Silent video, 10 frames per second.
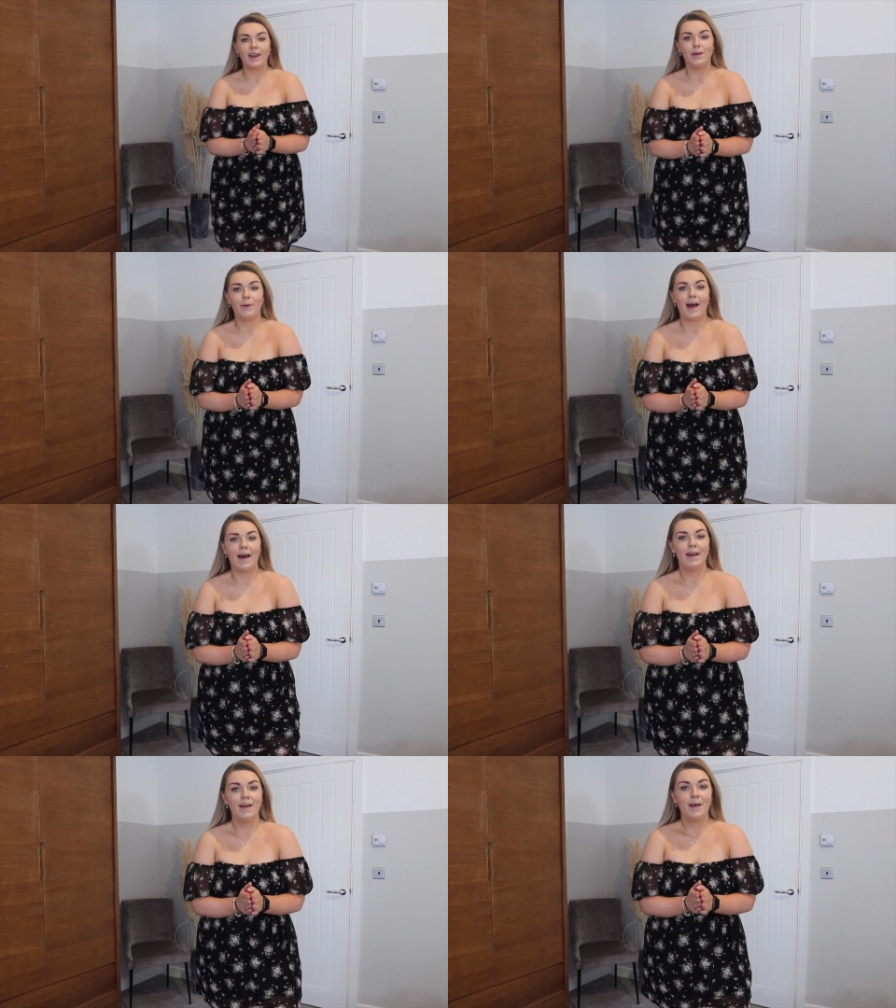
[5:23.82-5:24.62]

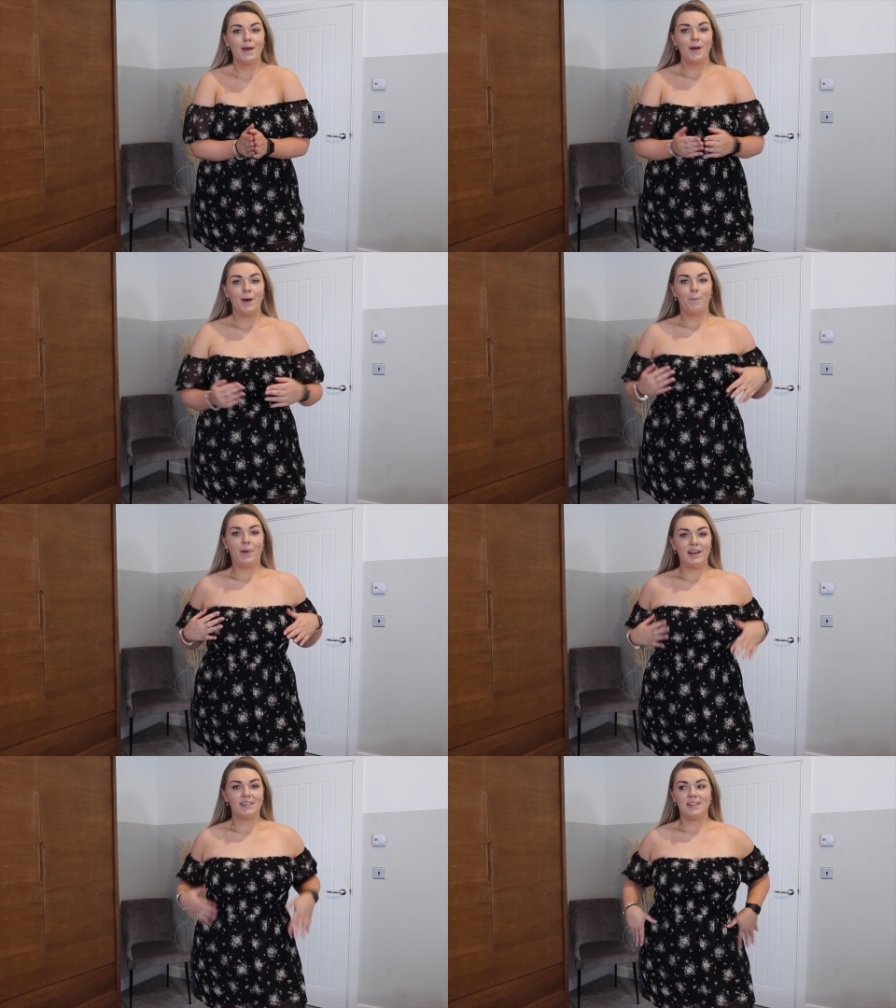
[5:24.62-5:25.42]
anywhere,
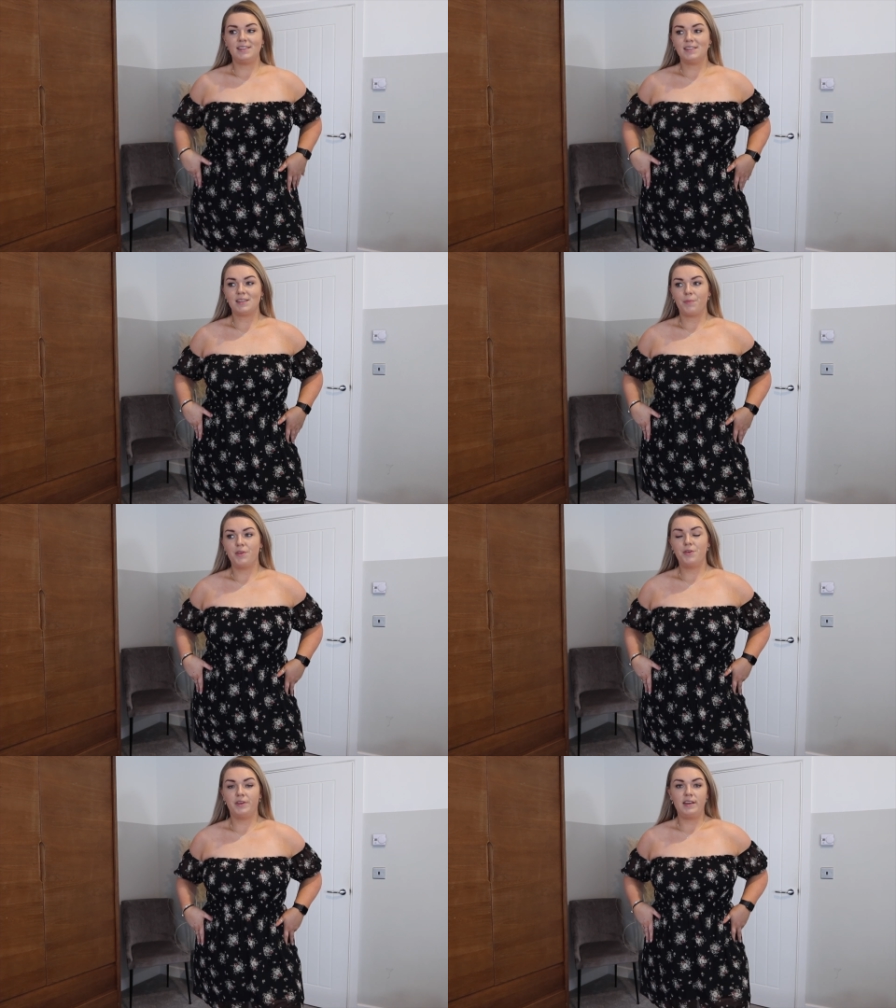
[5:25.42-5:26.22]
but this is
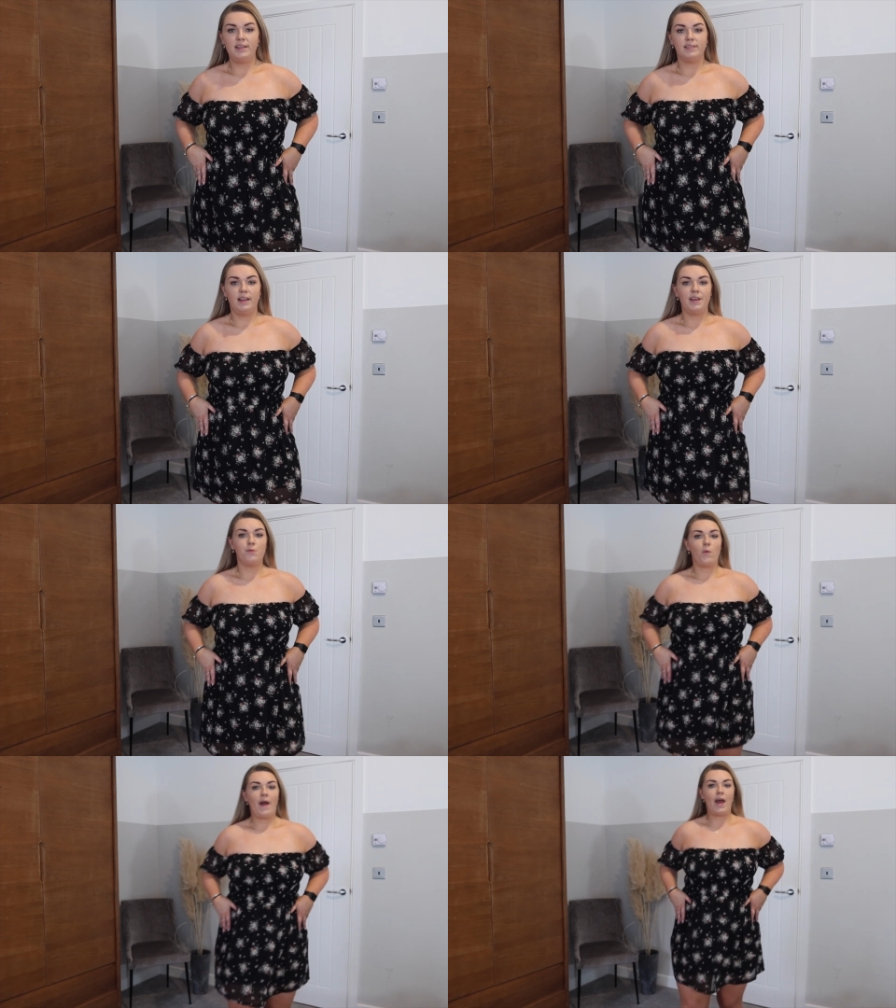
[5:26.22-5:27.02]
something you could
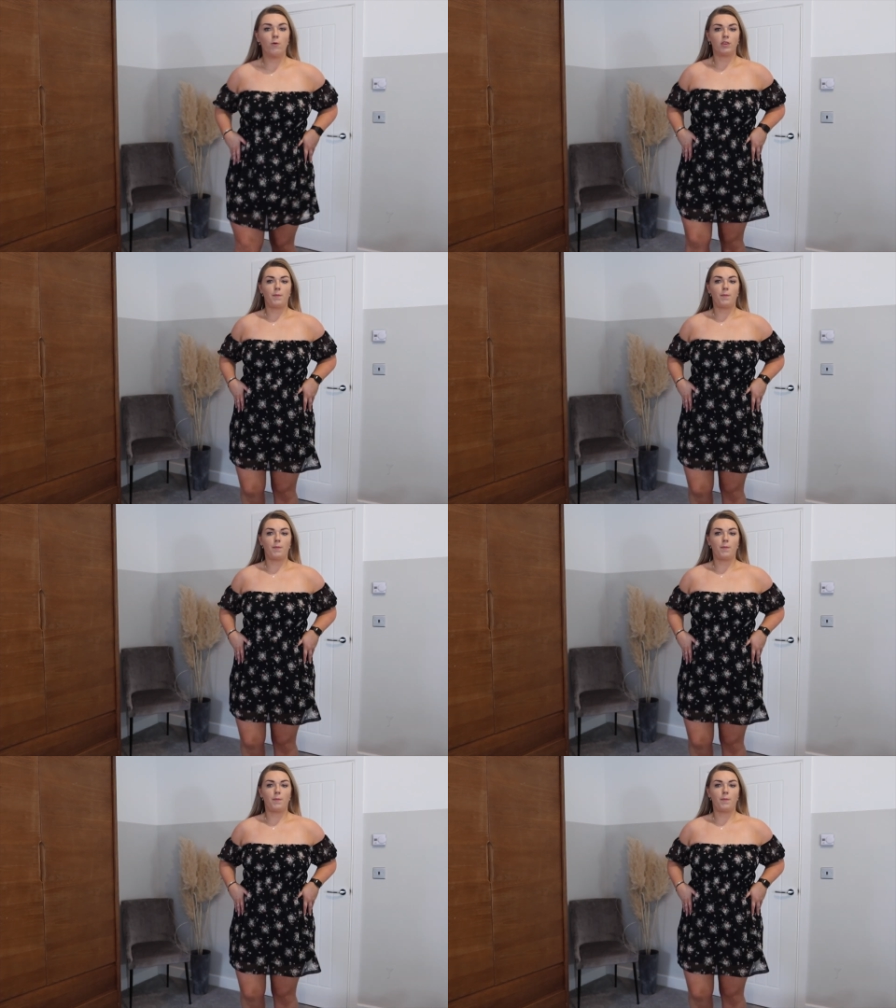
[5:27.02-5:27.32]
easily wear with a